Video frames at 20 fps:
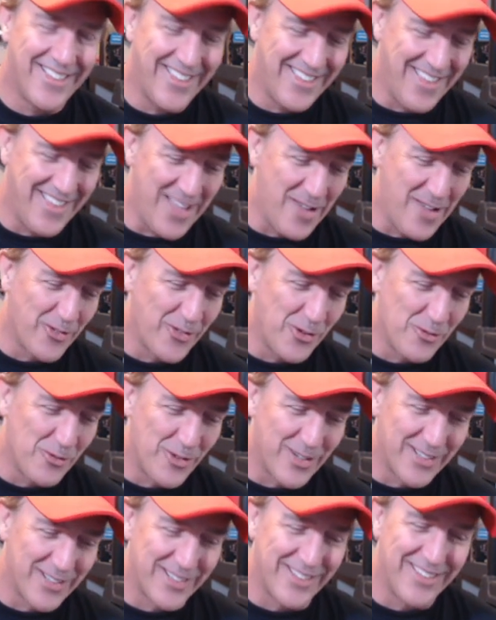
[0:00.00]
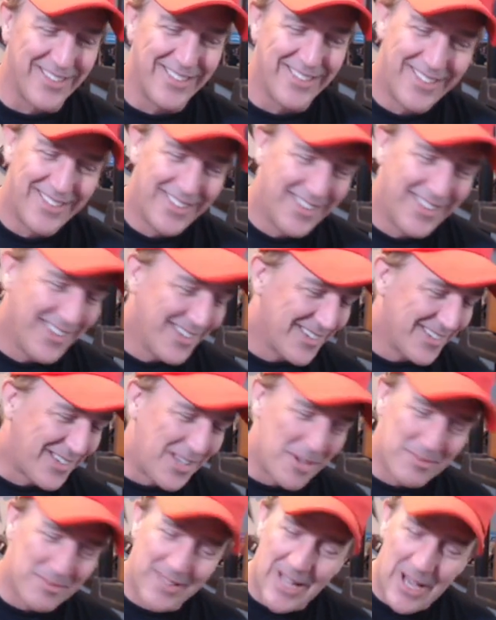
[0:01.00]
everyone
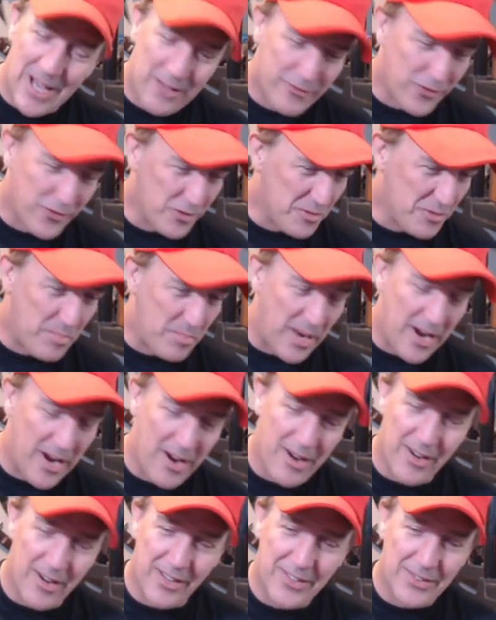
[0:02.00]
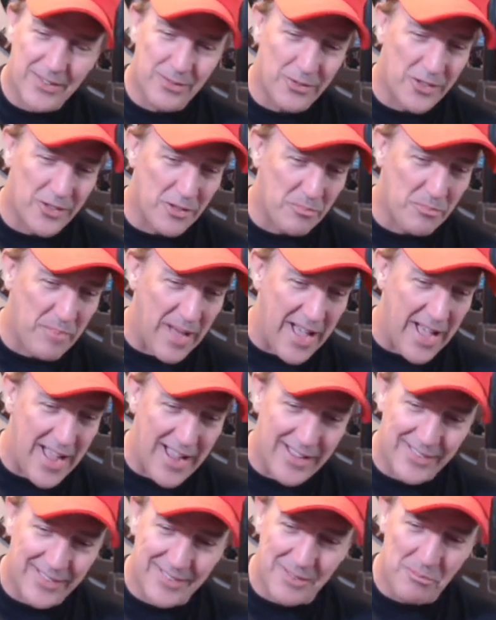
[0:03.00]
come down from the barracks with their
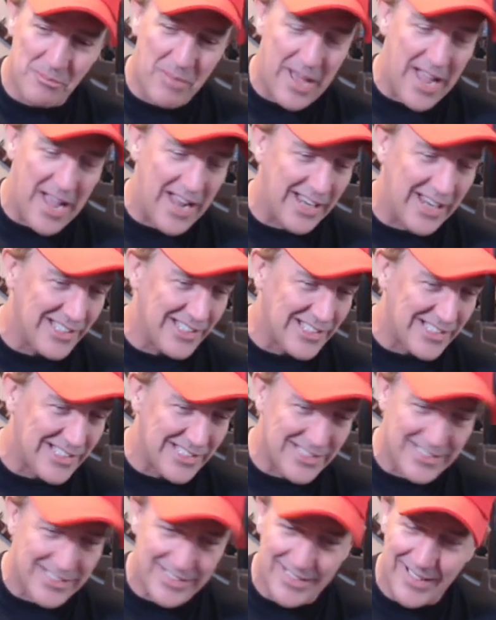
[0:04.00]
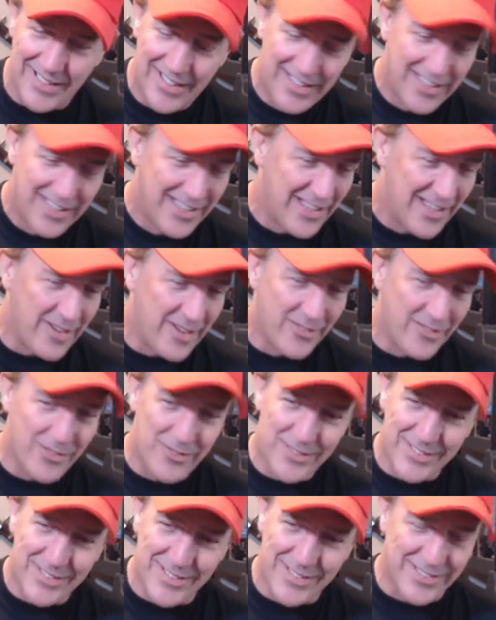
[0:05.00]
bags and baggages, and
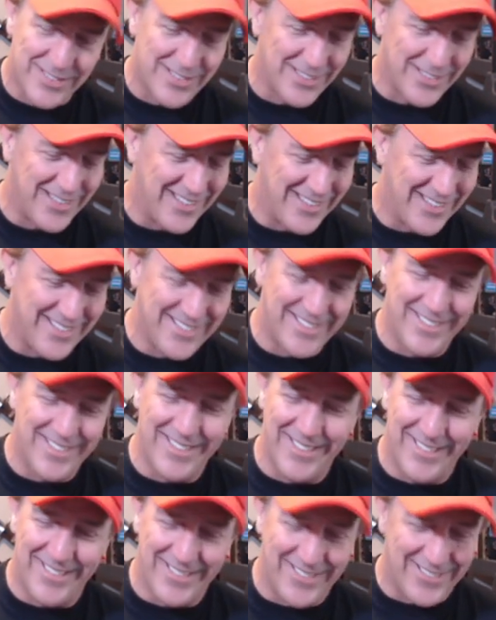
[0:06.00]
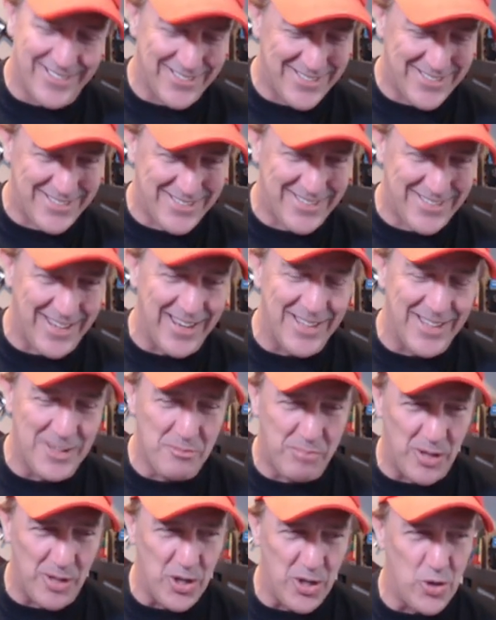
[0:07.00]
everyone's just they're singing the
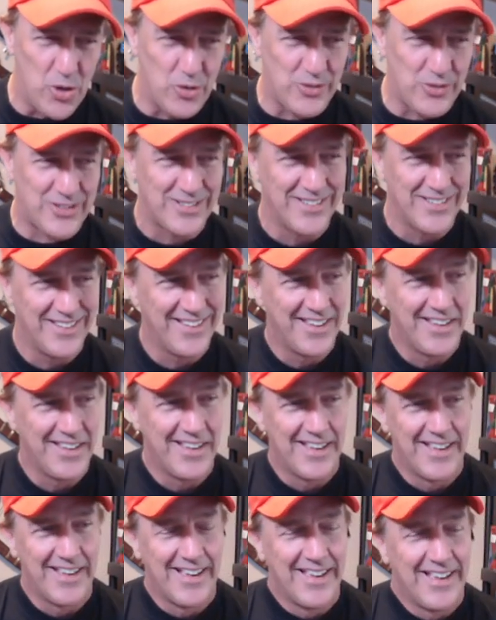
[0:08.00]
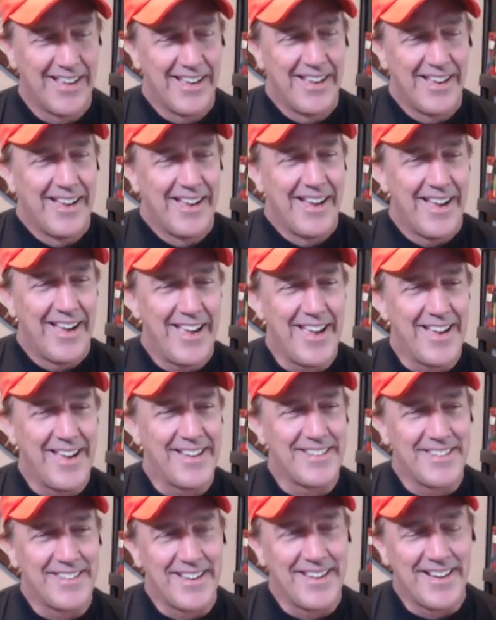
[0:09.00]
blues. And